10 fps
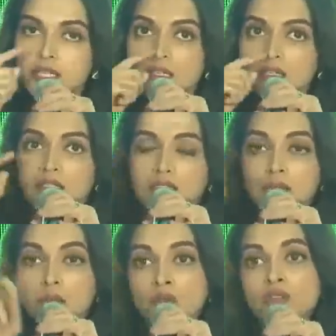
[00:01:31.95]
Uh,
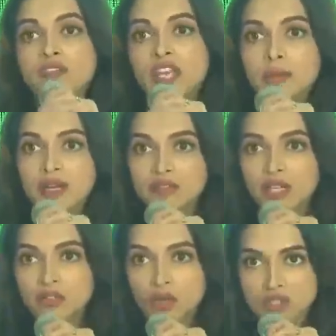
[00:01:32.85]
both of them have
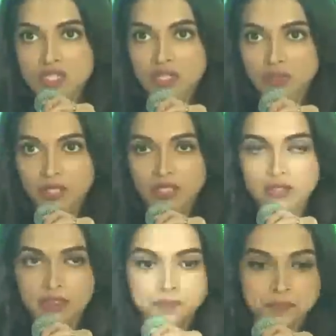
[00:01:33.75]
done Rockstar
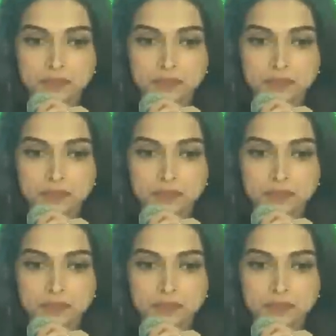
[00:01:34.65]
together.